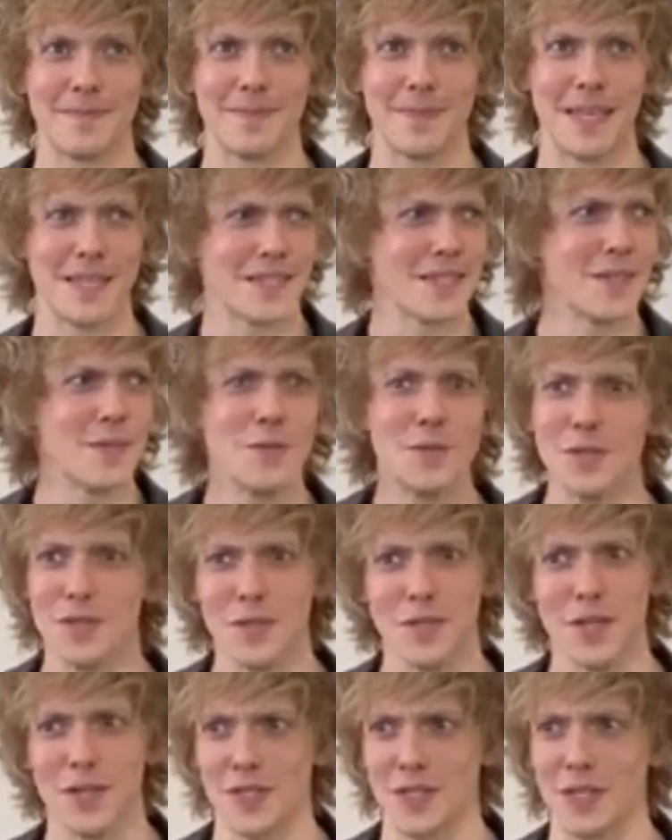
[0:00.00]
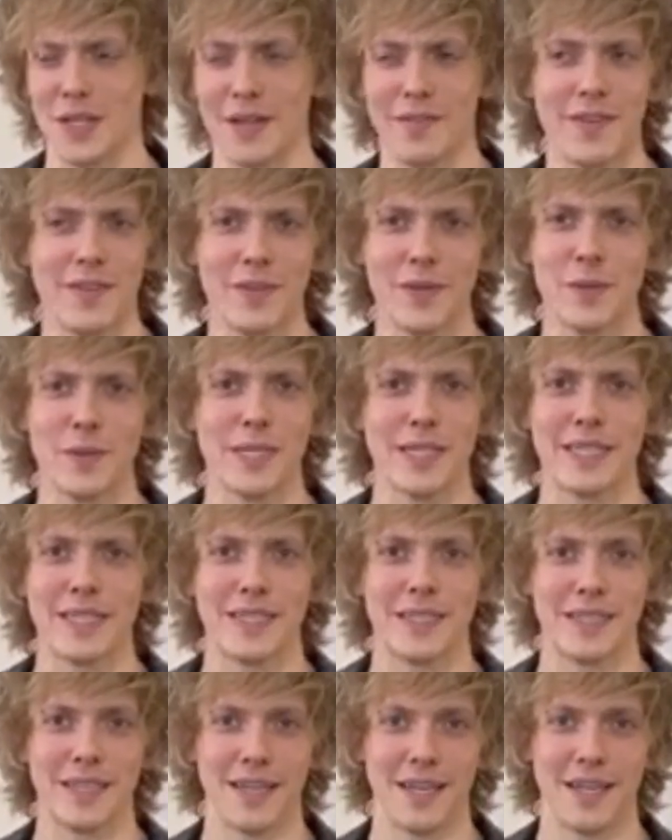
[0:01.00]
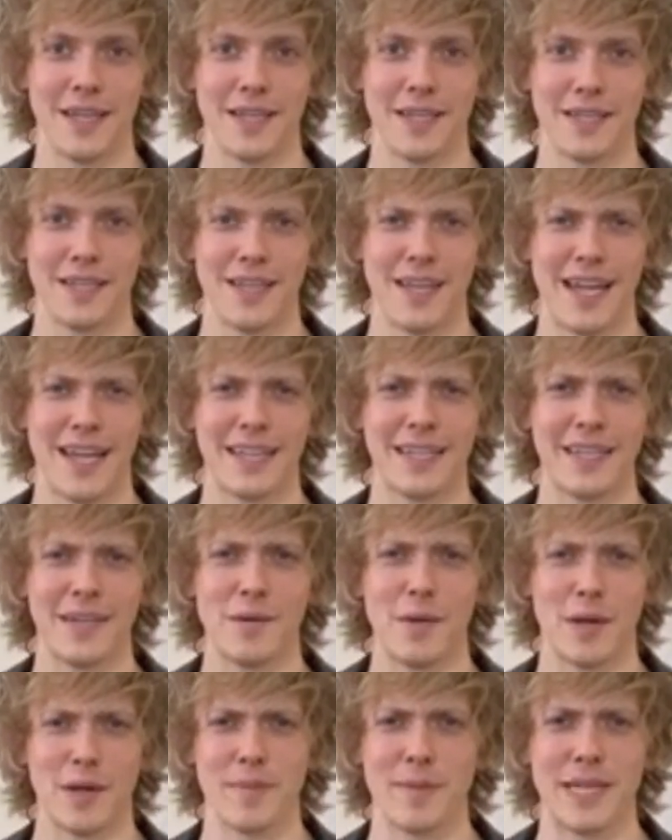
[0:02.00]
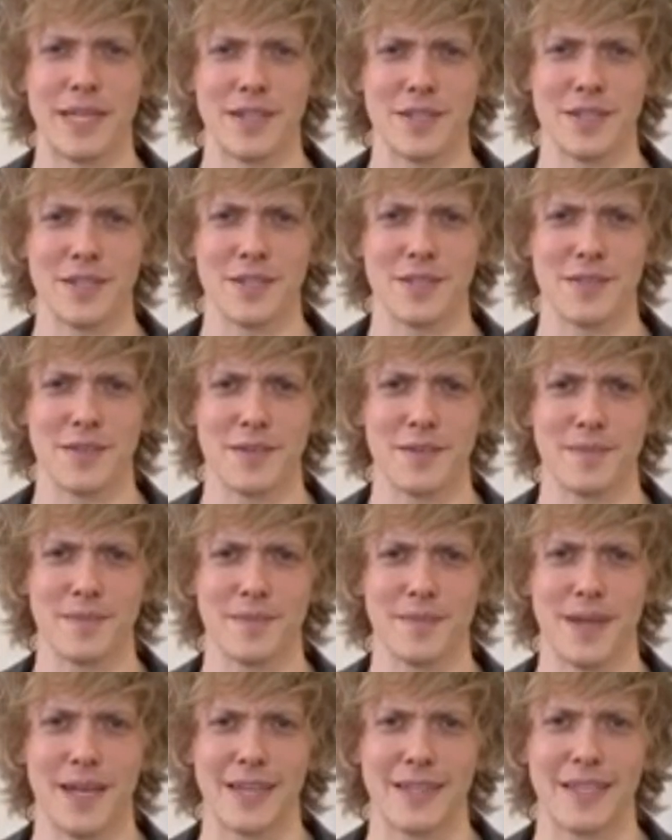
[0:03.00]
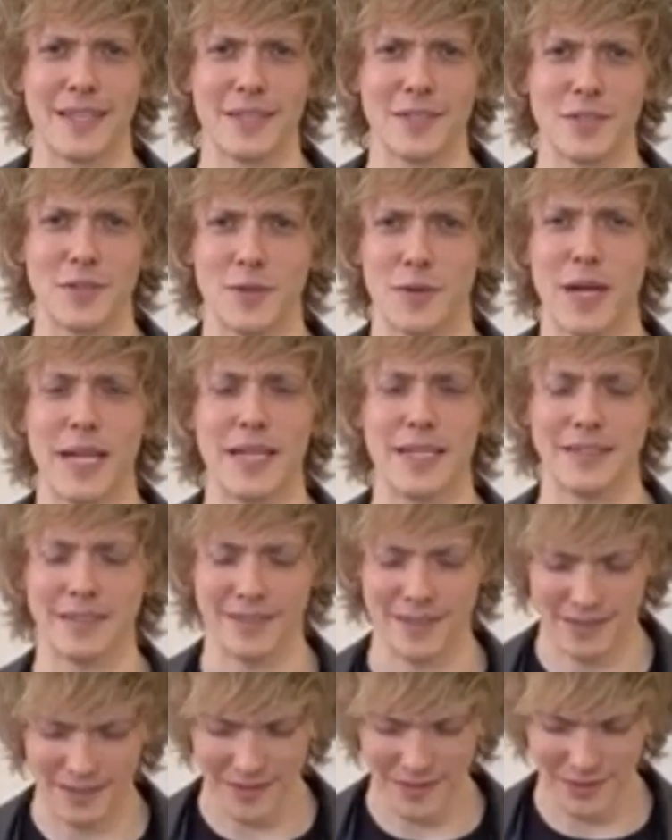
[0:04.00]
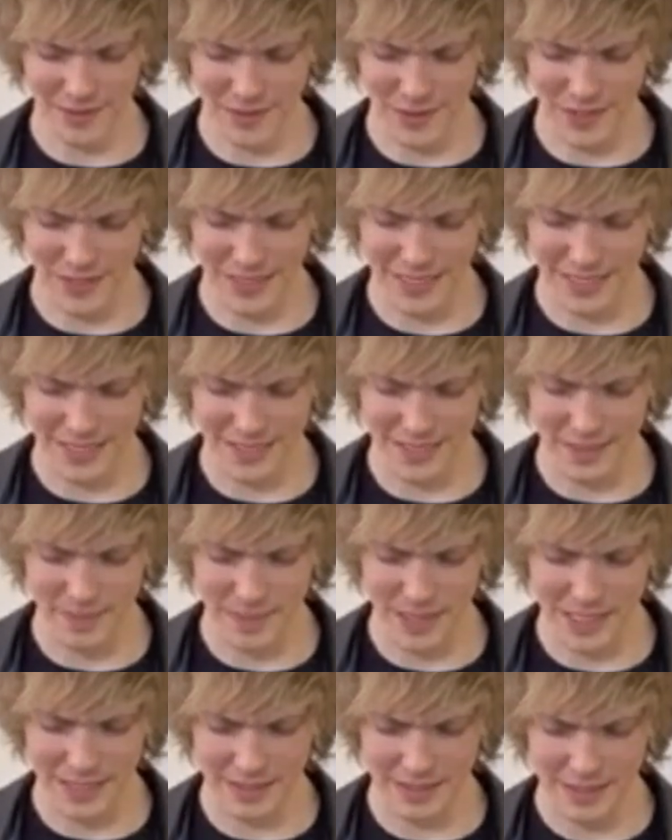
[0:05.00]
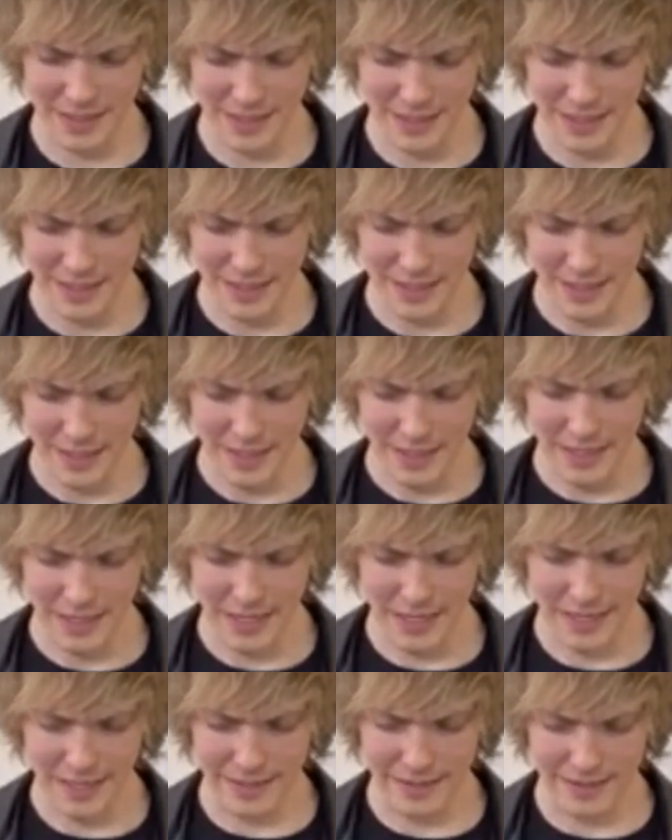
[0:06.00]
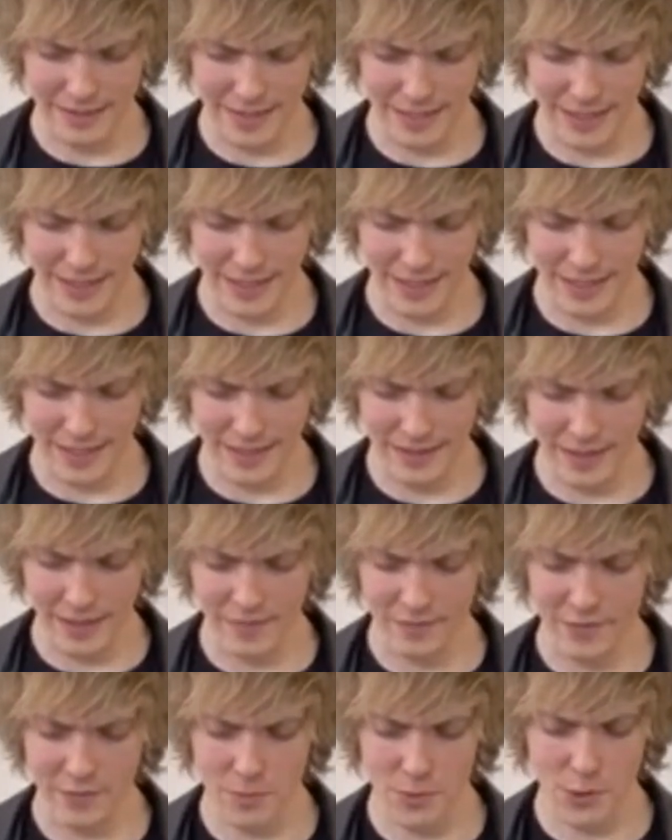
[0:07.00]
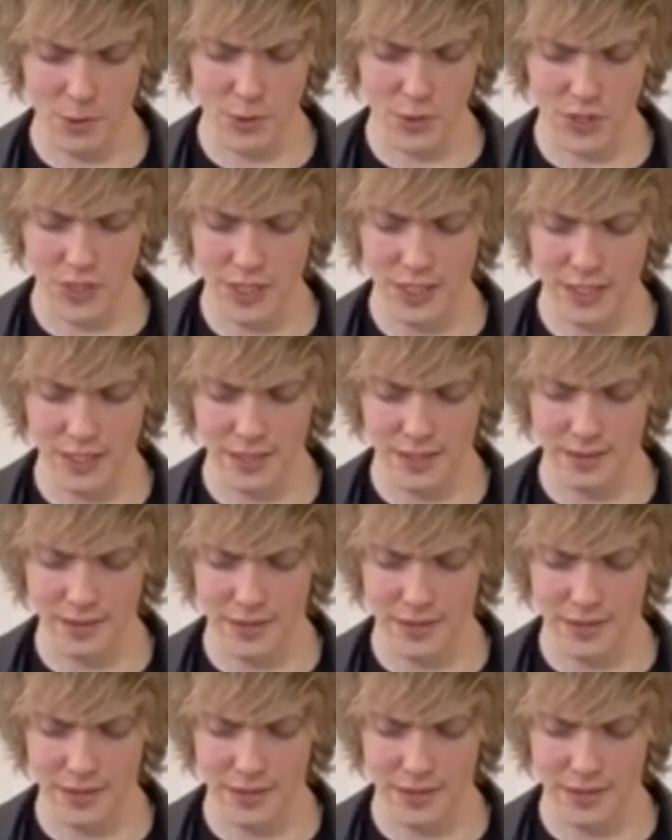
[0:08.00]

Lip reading: a new suggestion. I've never really had any recommendations from, I think, Train, which I think is the band. And then from Georgina, there's